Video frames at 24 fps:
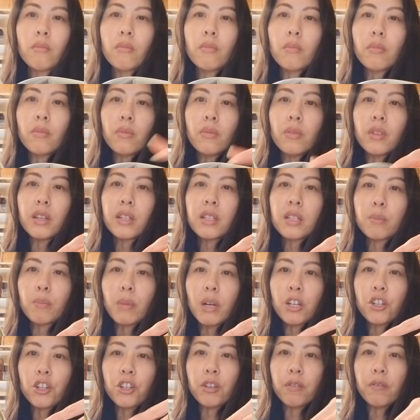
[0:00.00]
this
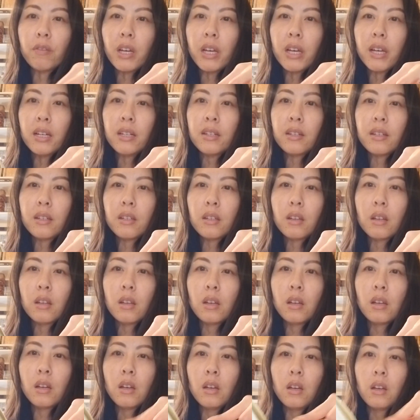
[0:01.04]
much of it.
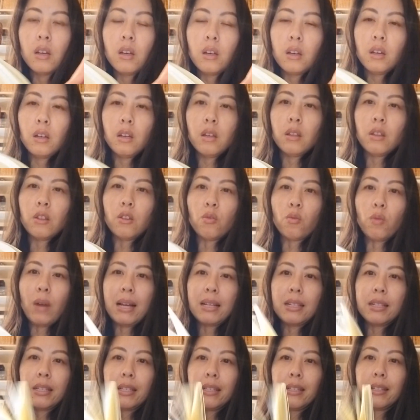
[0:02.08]
The
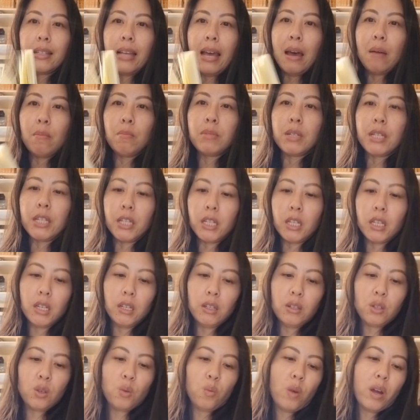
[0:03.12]
rest is empty,
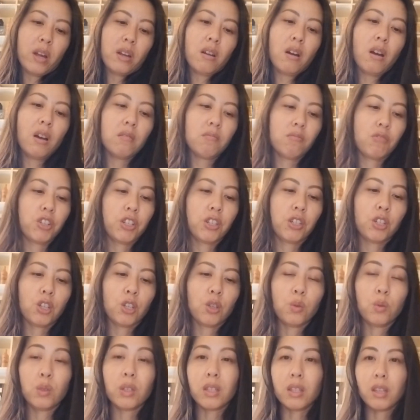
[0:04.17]
so why not just
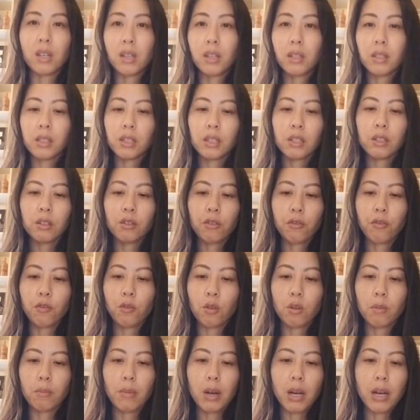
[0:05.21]
use this
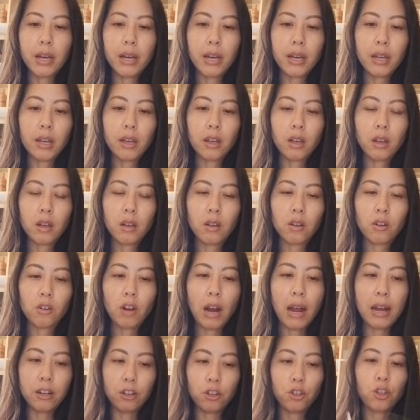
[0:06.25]
for my
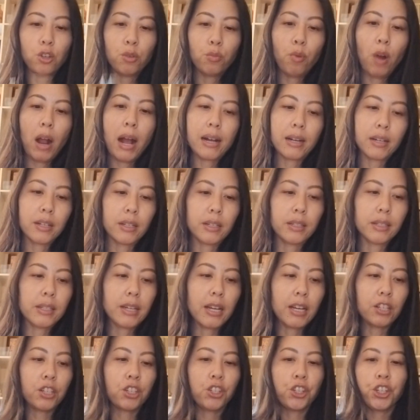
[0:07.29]
gratitude practice
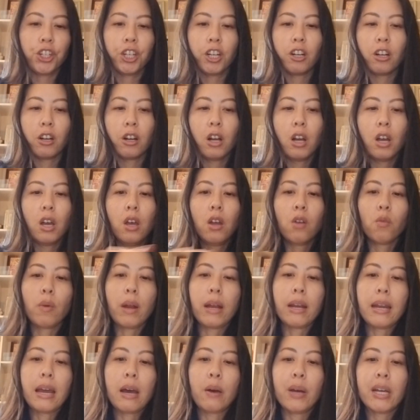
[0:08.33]
next year?
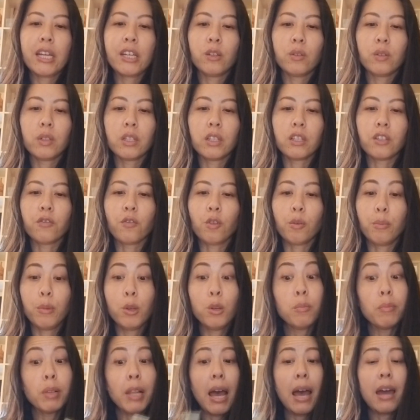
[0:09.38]
Right now I use this for
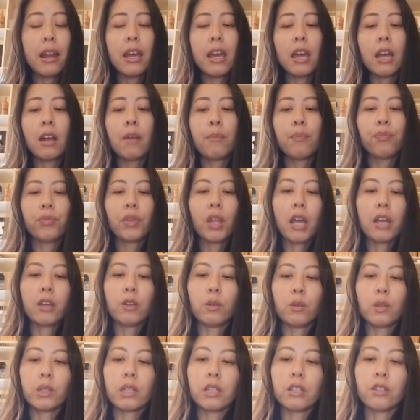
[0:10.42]
moon planning. I
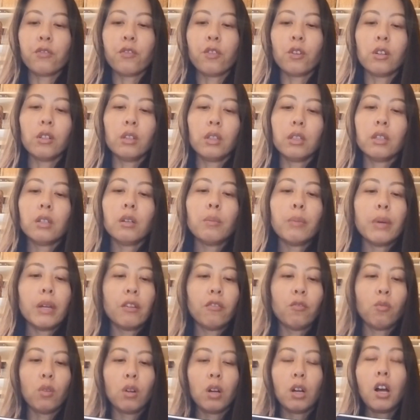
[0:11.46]
use this for a little bit
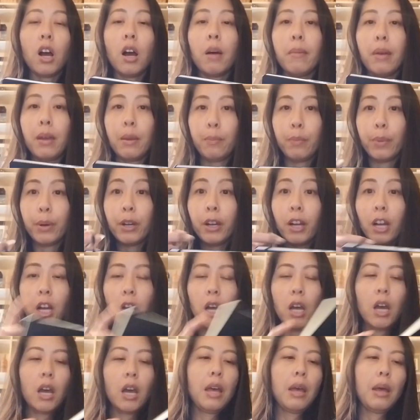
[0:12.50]
of work on my book,
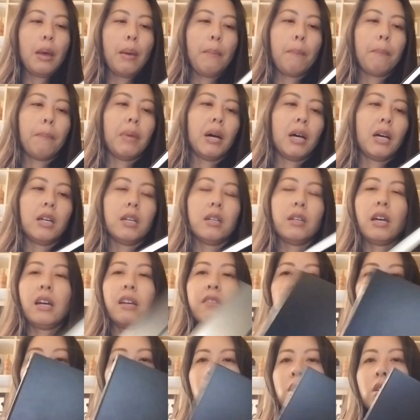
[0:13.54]
but I've
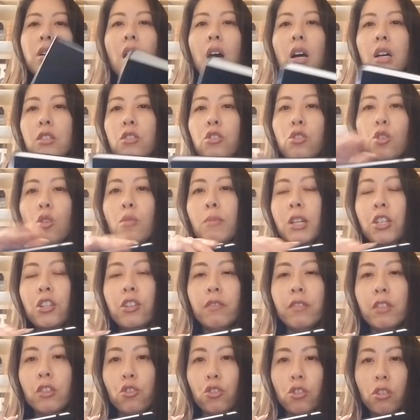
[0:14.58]
still got so much
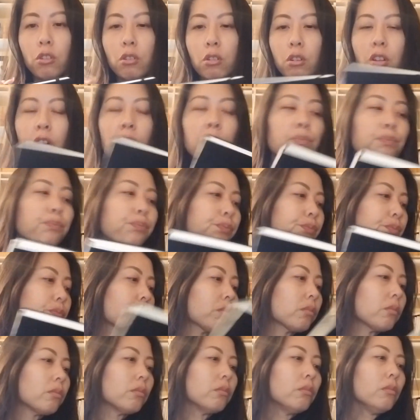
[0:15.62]
of the journal.
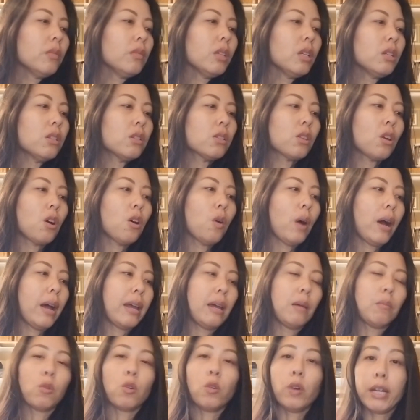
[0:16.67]
So I
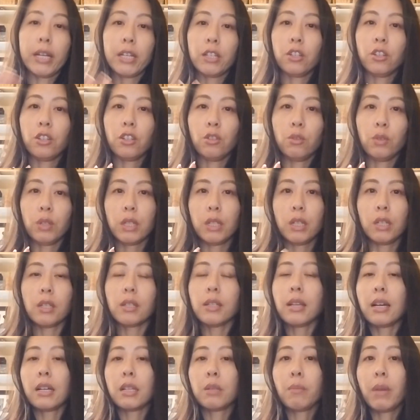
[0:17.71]
am going to use this
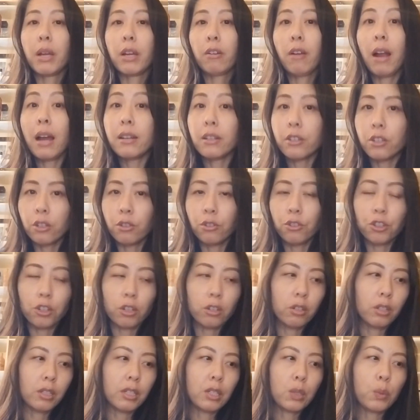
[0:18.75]
as my gratitude
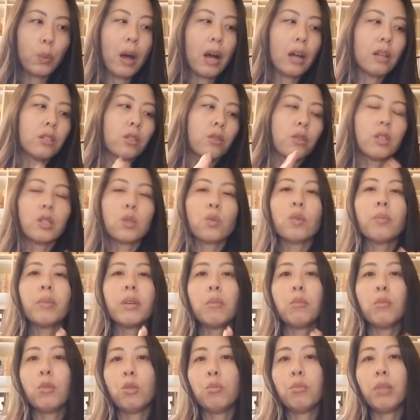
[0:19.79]
journal as well. So this will be
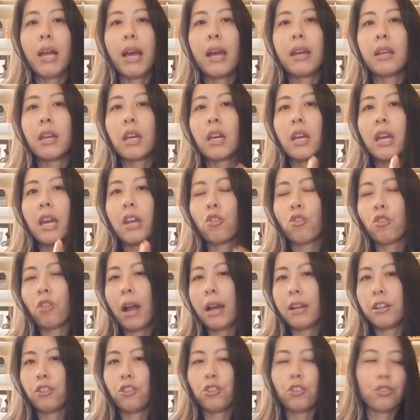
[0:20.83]
moon planning and
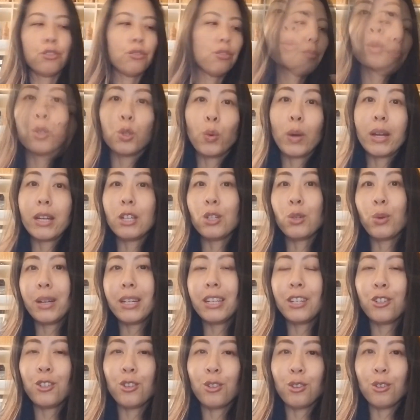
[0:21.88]
gratitude. In
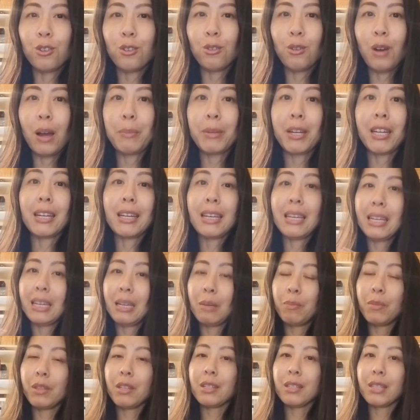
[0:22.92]
2022, I'm going to
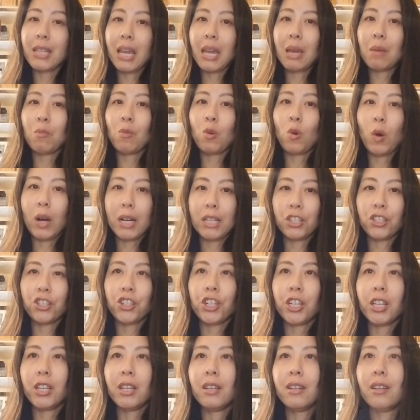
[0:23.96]
keep the same
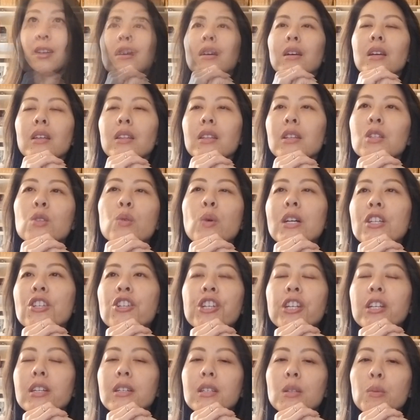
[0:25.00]
question. This
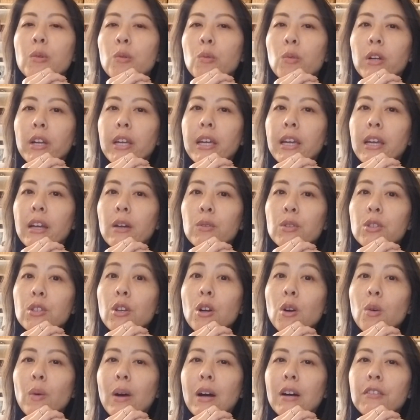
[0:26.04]
question has been working out
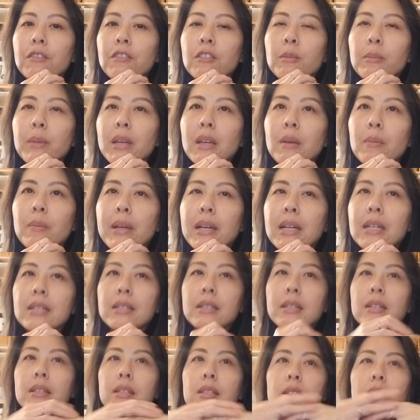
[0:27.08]
so well for me because
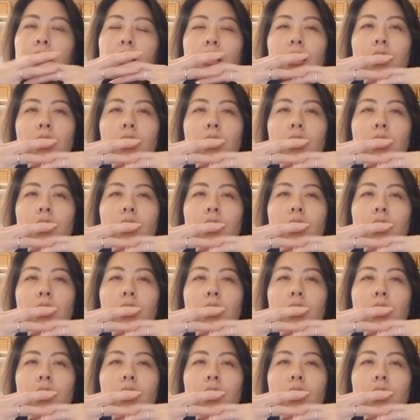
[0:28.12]
it's